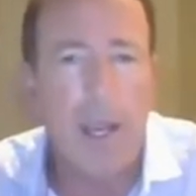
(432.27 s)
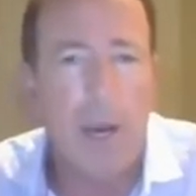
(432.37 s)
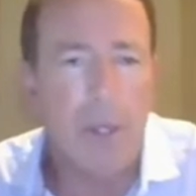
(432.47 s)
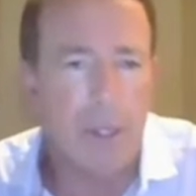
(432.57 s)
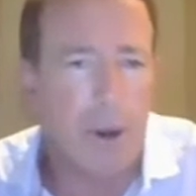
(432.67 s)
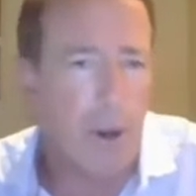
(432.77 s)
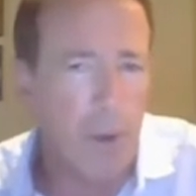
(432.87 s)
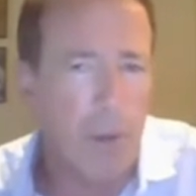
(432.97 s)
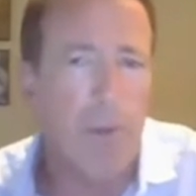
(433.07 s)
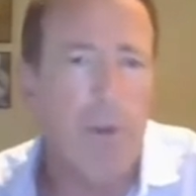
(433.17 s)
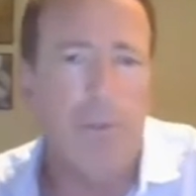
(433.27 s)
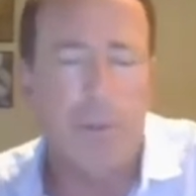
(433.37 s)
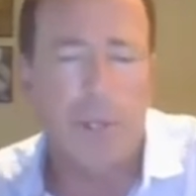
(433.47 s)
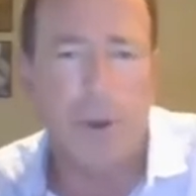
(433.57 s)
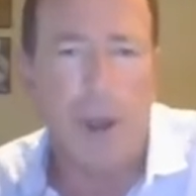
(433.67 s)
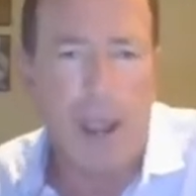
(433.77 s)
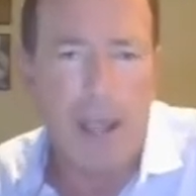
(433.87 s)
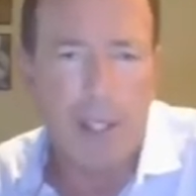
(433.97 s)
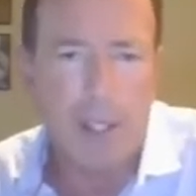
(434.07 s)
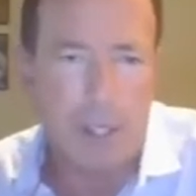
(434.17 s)
we started Red Bull from
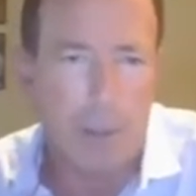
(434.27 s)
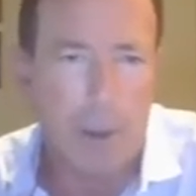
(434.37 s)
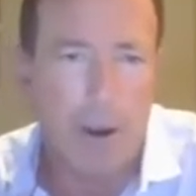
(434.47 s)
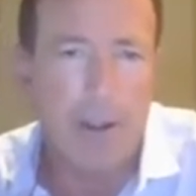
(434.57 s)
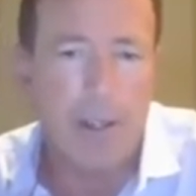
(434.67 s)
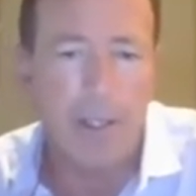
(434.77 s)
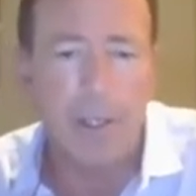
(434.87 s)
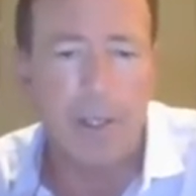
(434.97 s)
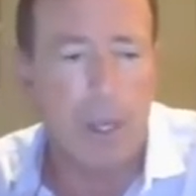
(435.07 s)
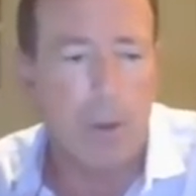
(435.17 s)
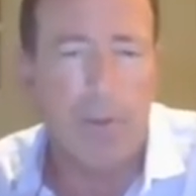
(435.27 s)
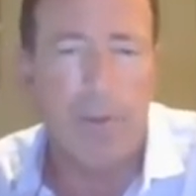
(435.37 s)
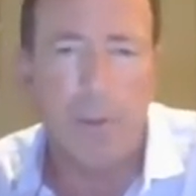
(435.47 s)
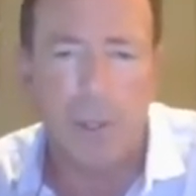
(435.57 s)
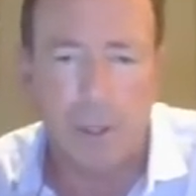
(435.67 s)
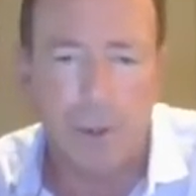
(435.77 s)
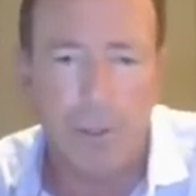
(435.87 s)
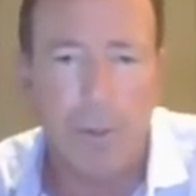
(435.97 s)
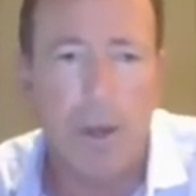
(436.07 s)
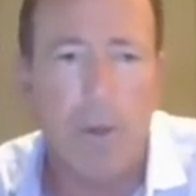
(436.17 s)
scratch in the Americas. we went from zero
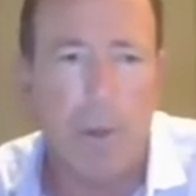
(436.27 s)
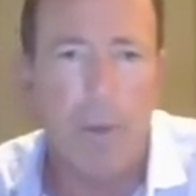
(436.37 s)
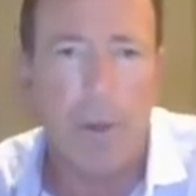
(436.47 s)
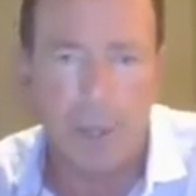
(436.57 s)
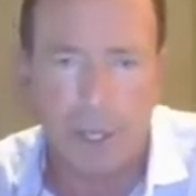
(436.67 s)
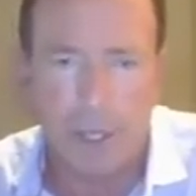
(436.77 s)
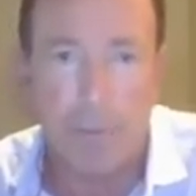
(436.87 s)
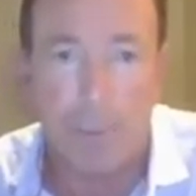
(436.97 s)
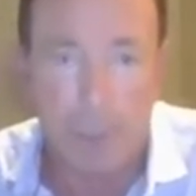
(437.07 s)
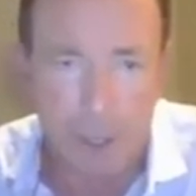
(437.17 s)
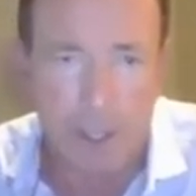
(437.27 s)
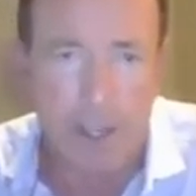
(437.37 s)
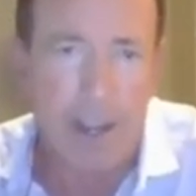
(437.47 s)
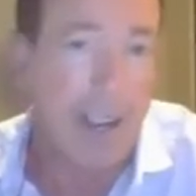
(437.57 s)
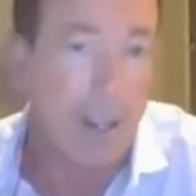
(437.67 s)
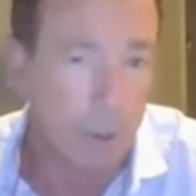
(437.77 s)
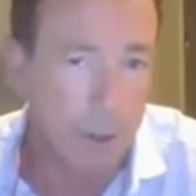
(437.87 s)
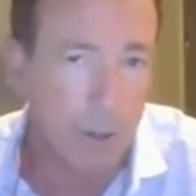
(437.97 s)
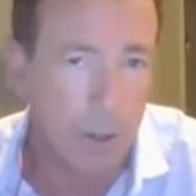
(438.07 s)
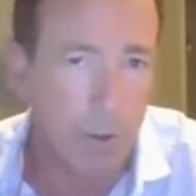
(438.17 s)
to about 1.6 billion in annual
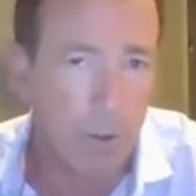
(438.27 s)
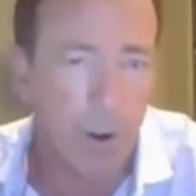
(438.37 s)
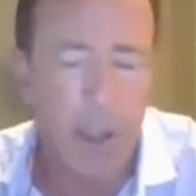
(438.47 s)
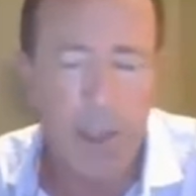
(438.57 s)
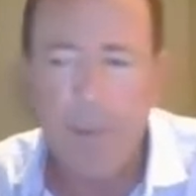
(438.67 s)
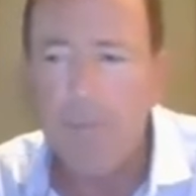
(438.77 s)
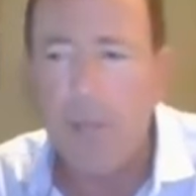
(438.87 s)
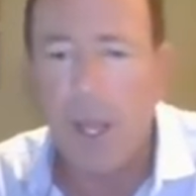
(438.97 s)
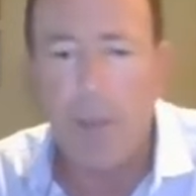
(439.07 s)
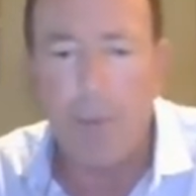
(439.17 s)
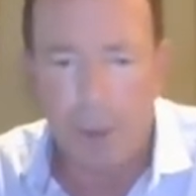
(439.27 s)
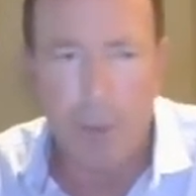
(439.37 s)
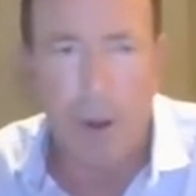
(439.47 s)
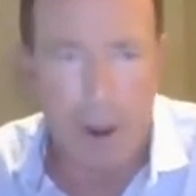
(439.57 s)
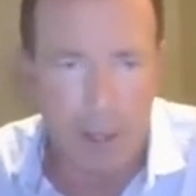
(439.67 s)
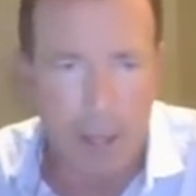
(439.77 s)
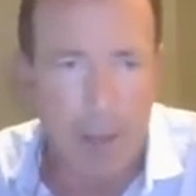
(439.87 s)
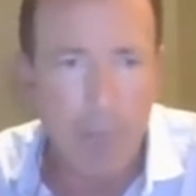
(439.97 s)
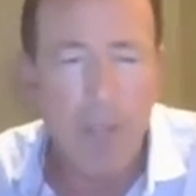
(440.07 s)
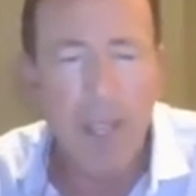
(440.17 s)
turnover. pretty proud of
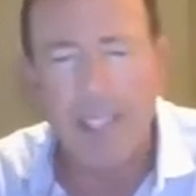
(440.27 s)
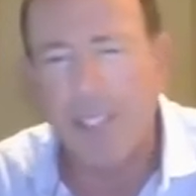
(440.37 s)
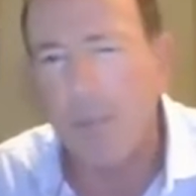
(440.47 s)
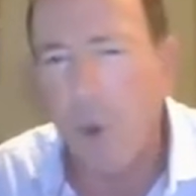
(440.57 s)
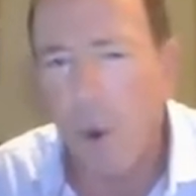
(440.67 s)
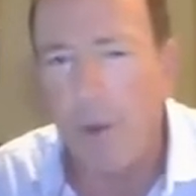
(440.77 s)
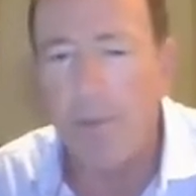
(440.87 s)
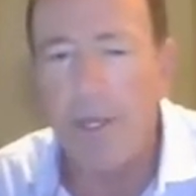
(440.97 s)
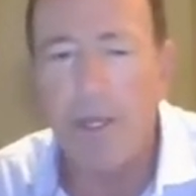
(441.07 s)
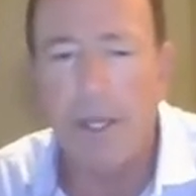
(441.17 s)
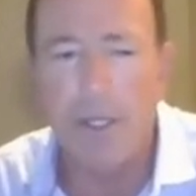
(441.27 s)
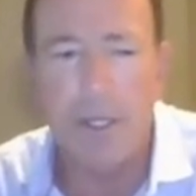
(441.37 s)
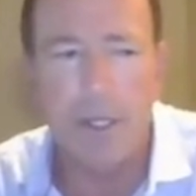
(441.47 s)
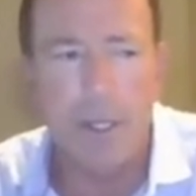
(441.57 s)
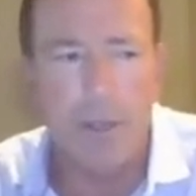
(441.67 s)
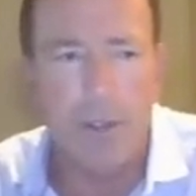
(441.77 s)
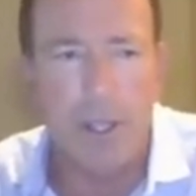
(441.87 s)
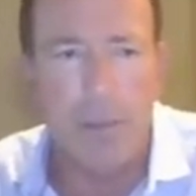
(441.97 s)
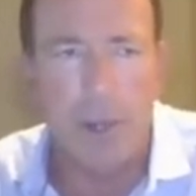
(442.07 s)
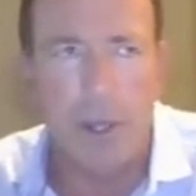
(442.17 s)
that that's important because it
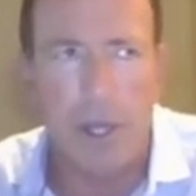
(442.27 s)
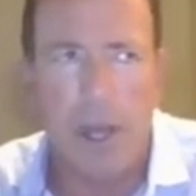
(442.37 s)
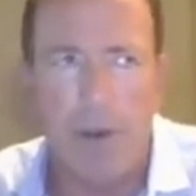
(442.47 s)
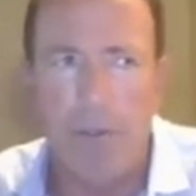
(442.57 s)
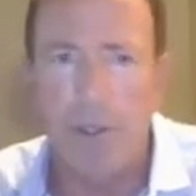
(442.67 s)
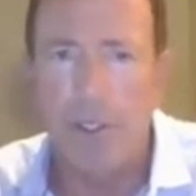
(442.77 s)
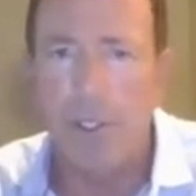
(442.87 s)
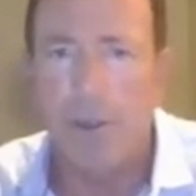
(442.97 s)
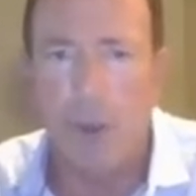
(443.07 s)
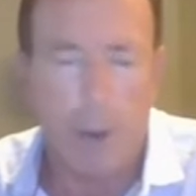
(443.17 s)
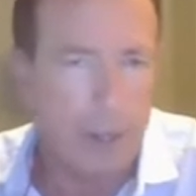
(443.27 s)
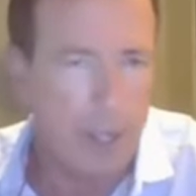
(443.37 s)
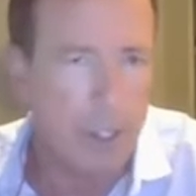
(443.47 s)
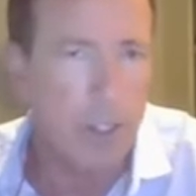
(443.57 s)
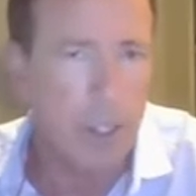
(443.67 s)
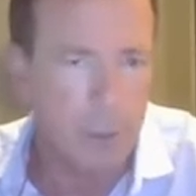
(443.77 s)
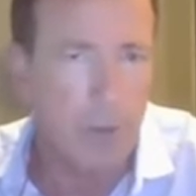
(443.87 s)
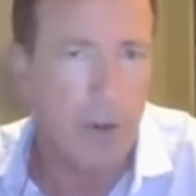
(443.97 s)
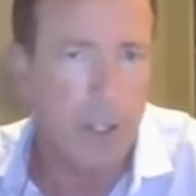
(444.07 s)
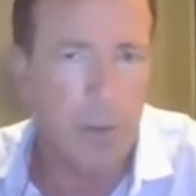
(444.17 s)
developed a lot of really strong relationships
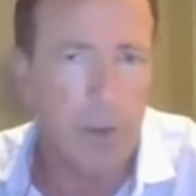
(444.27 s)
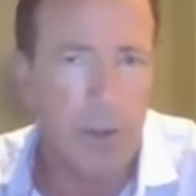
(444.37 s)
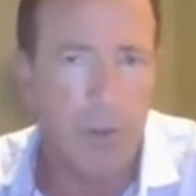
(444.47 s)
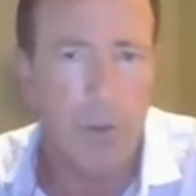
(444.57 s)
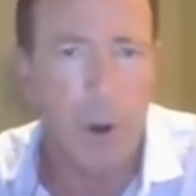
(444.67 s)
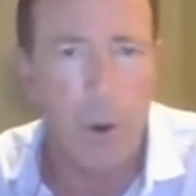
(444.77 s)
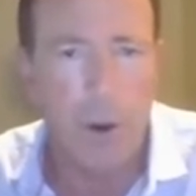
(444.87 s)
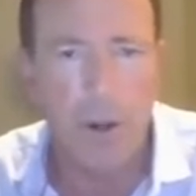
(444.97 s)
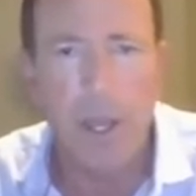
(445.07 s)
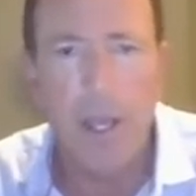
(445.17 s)
for us moving forward.